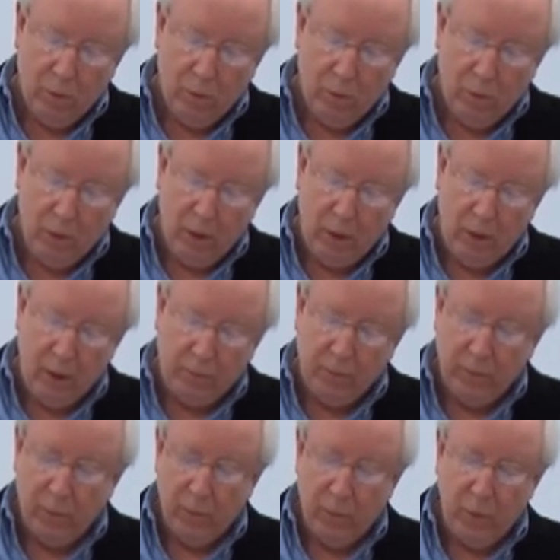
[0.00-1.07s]
he
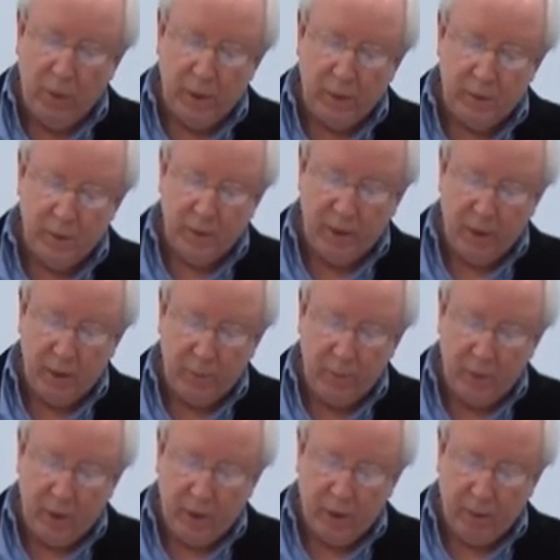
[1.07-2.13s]
was the
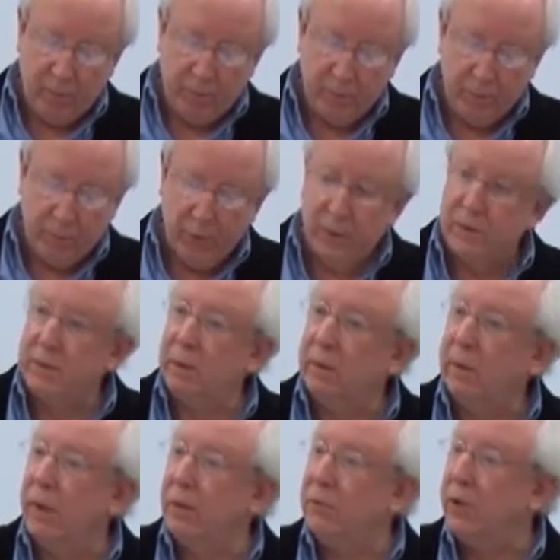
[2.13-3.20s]
um, person
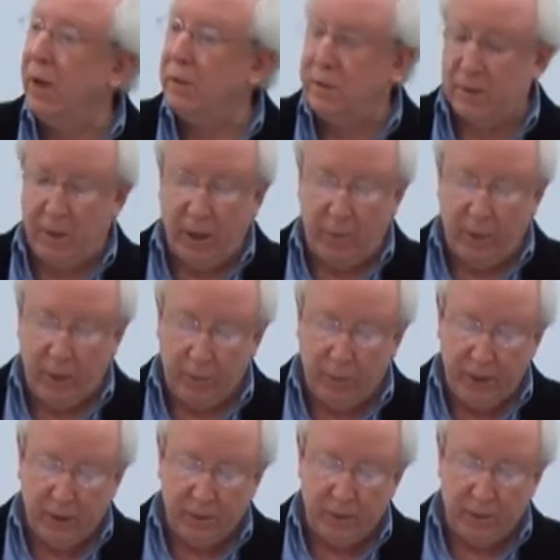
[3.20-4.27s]
that John Steinbeck
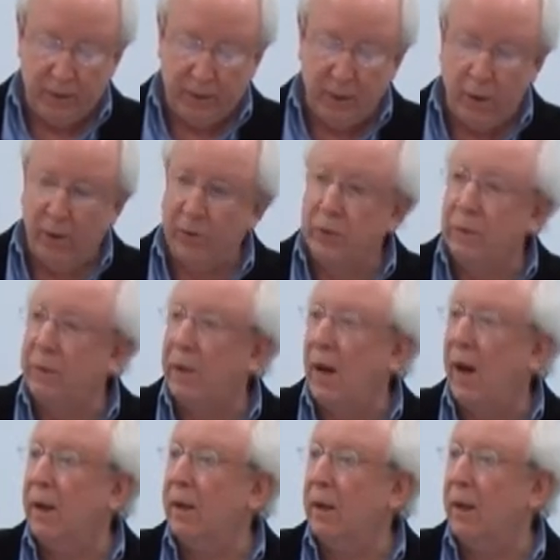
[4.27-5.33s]
based the character
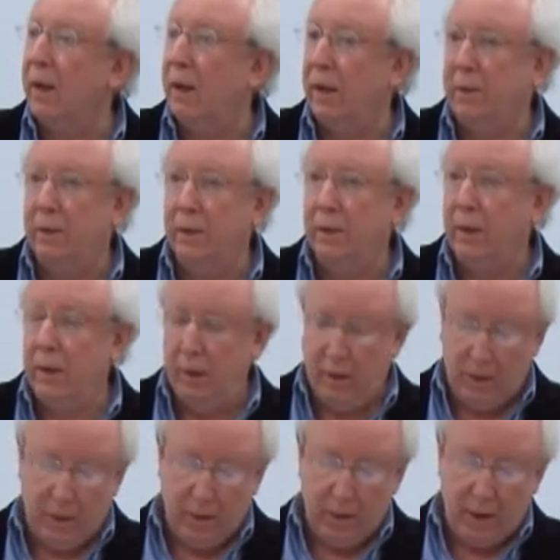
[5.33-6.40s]
Doc on.
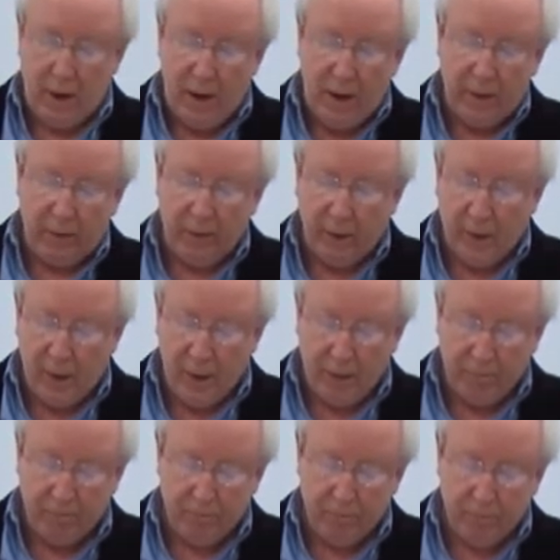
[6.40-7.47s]
And
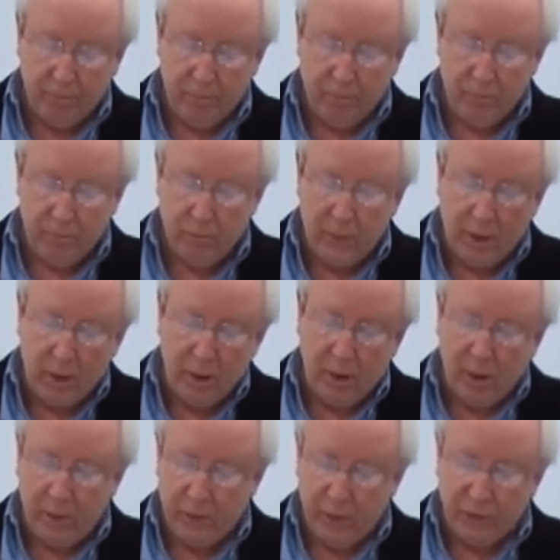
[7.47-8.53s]
um,
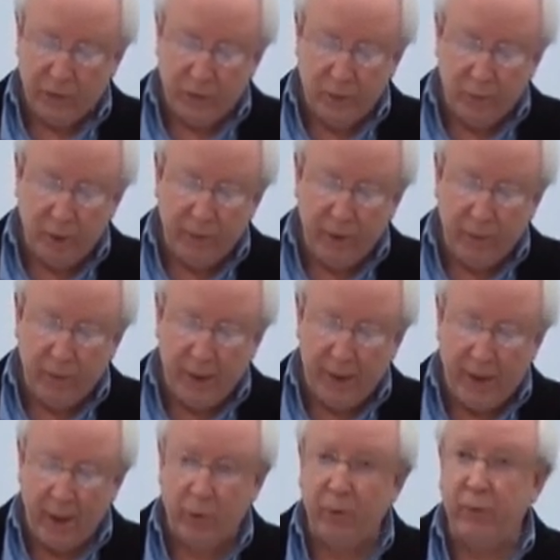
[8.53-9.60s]
uh, there's a terrific
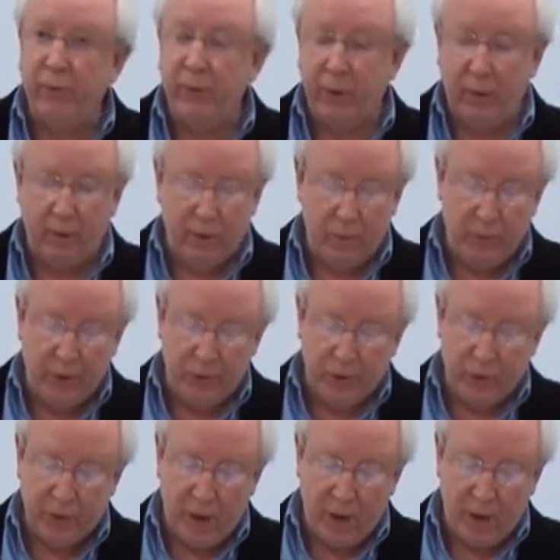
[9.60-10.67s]
biography,
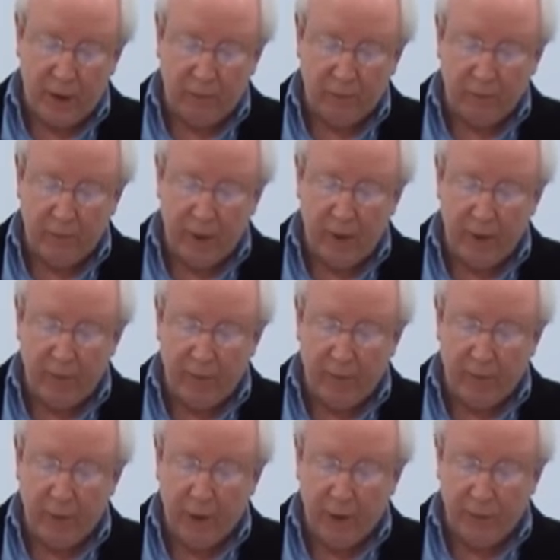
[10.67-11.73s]
which I, I've
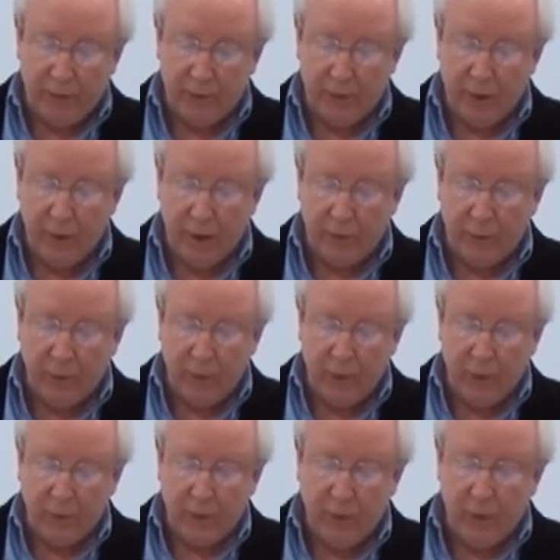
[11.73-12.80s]
loved, um,
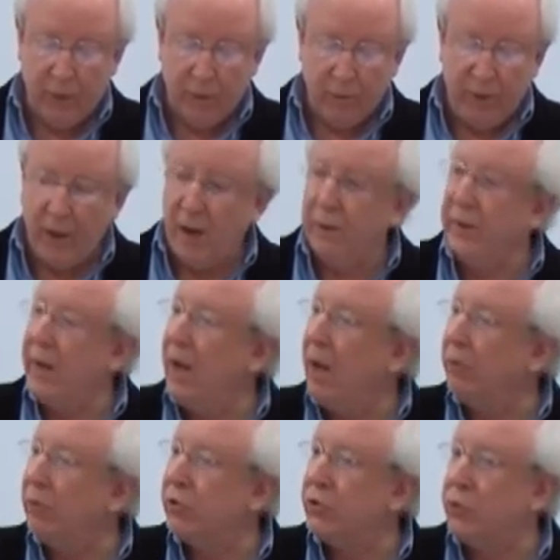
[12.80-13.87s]
called Beyond the
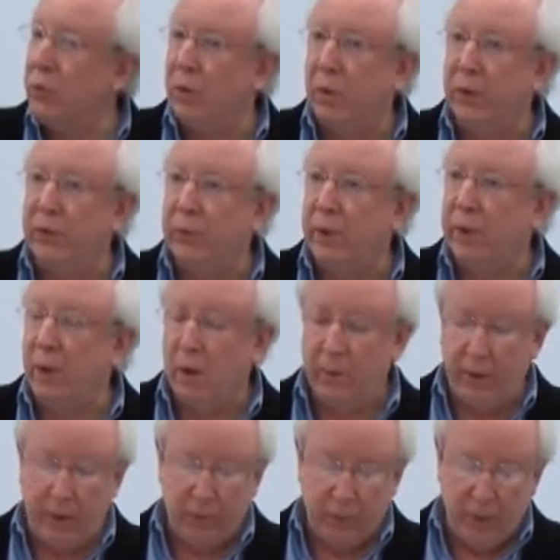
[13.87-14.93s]
Outer Shores,
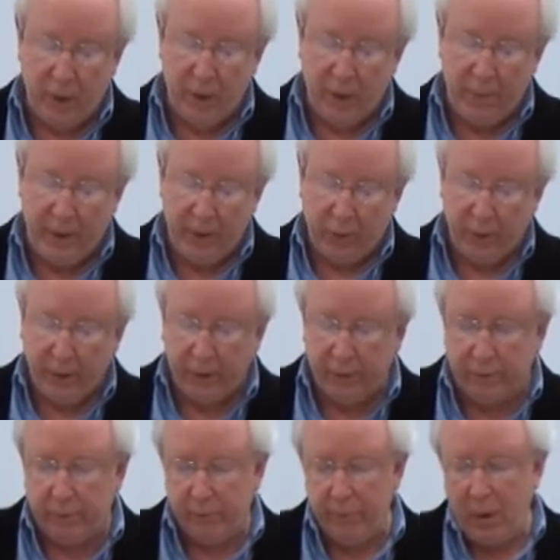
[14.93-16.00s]
regarding um, Ed
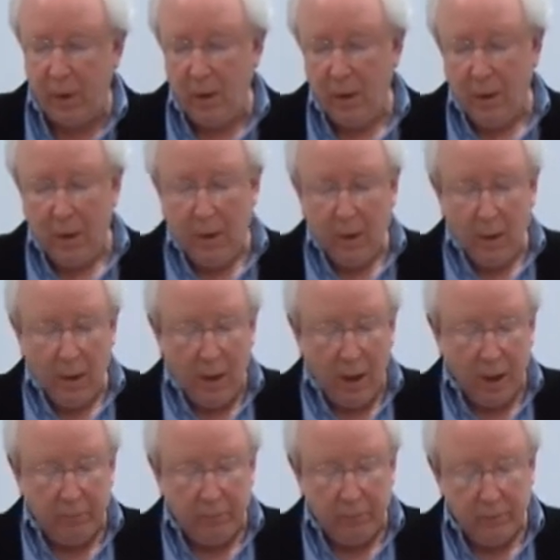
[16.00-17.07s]
Ricketts.
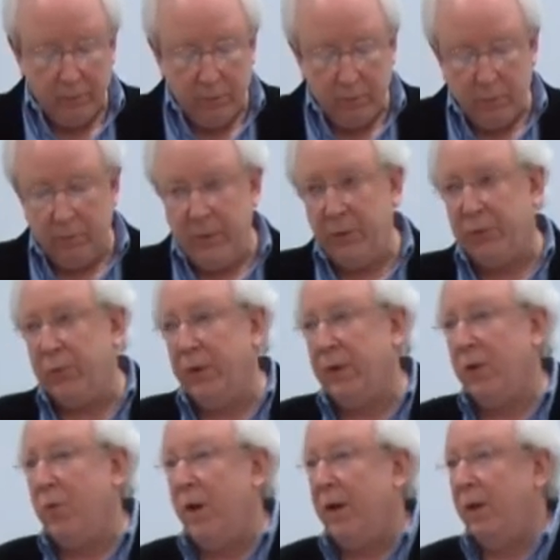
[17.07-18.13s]
Um, he was really
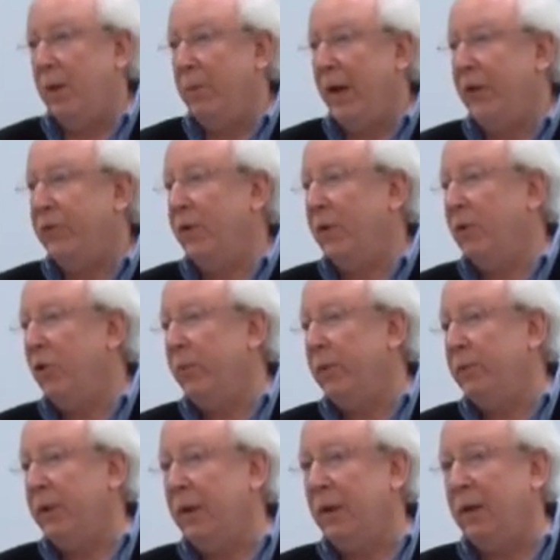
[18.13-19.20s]
quite an amazing
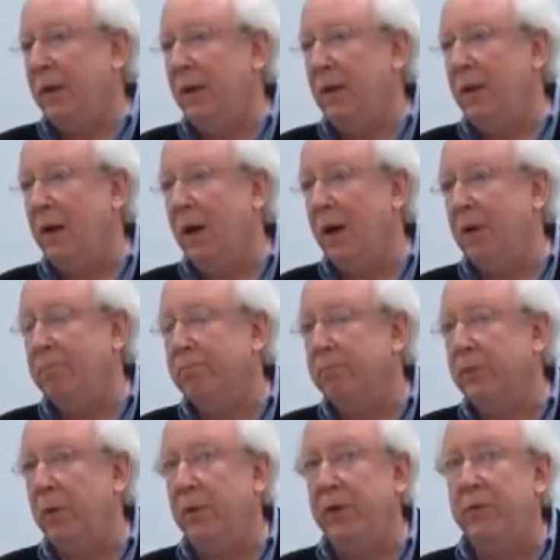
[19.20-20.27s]
human being. He, um,
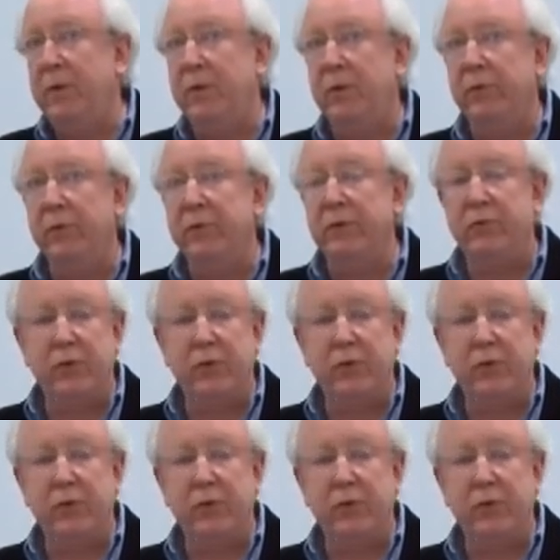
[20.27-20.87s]
he went to the University of